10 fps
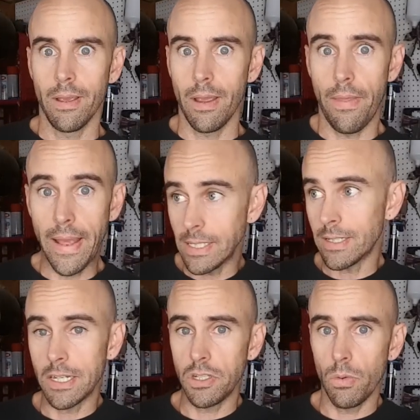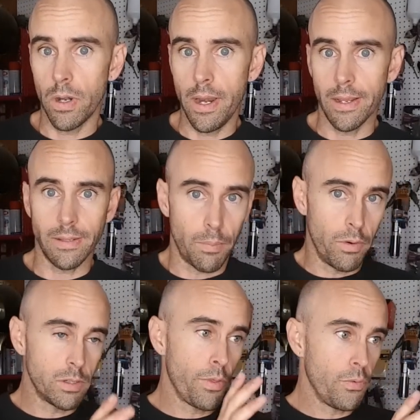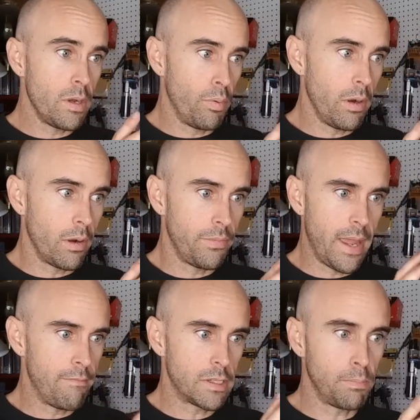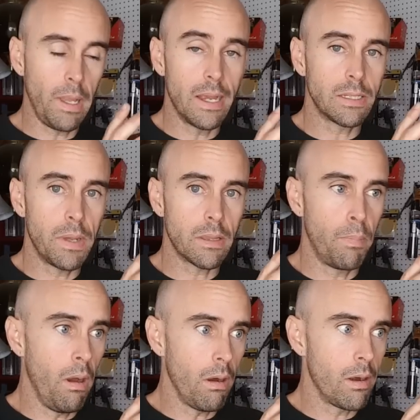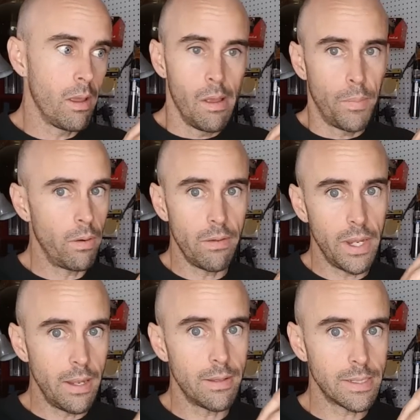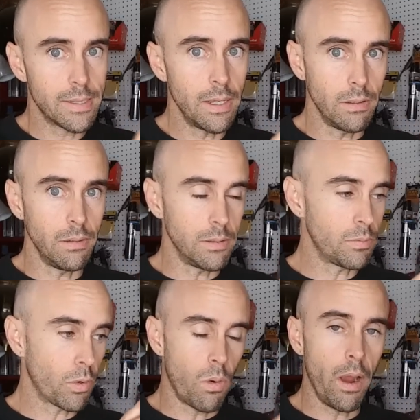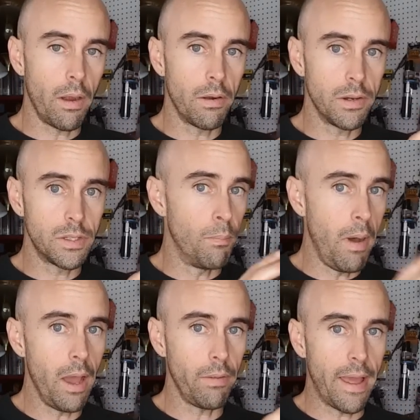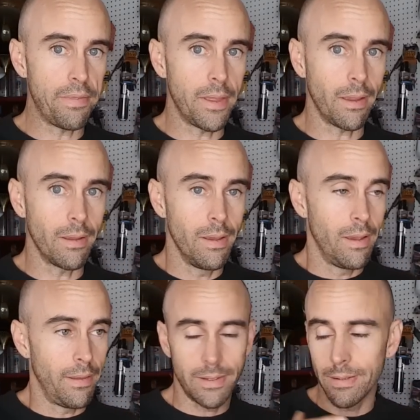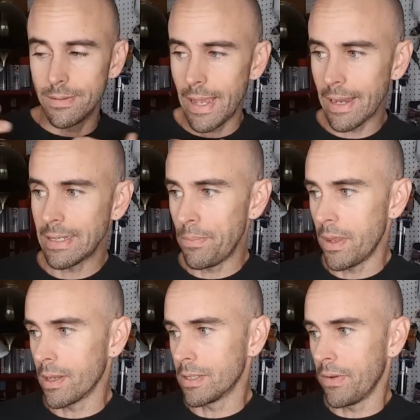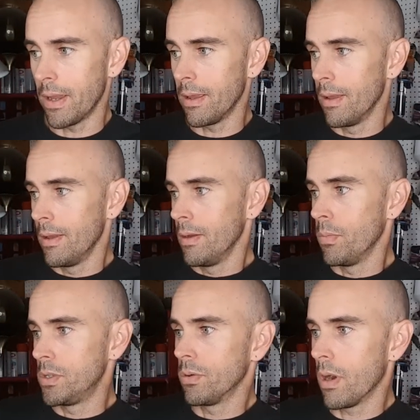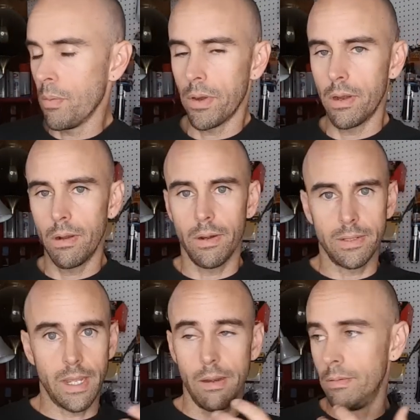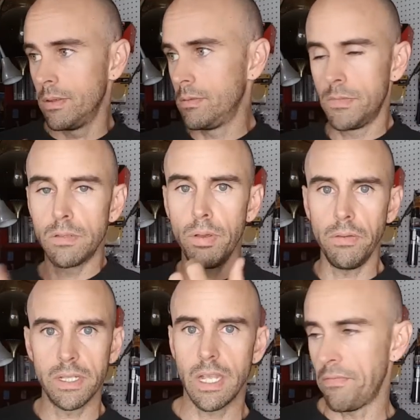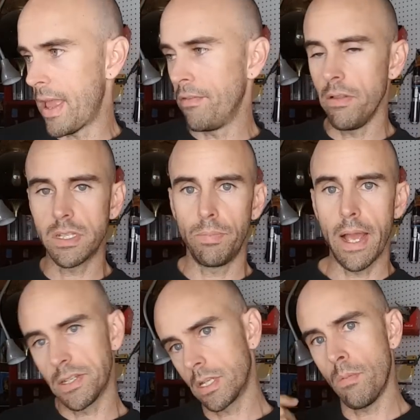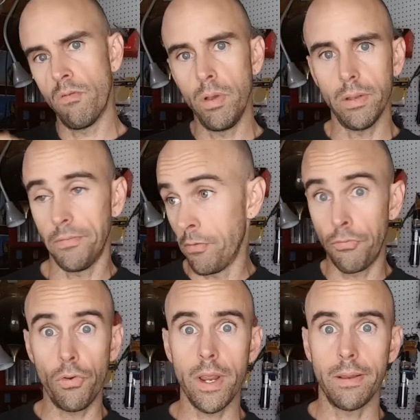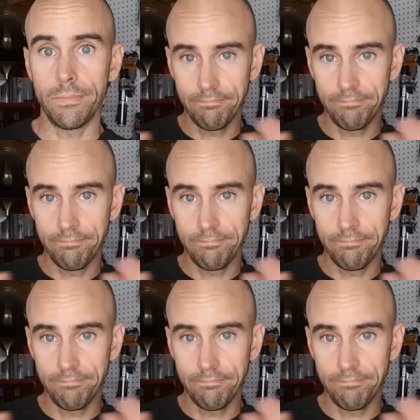And that's essentially what it is. Like a person with a 3D printer, they have the supplies to make the part, but they don't have any of the skills required to model that thing. And it's the exact same thing as if I went to a carpenter and said, just build this stuff. I have all the supplies. Just come over and build it for free.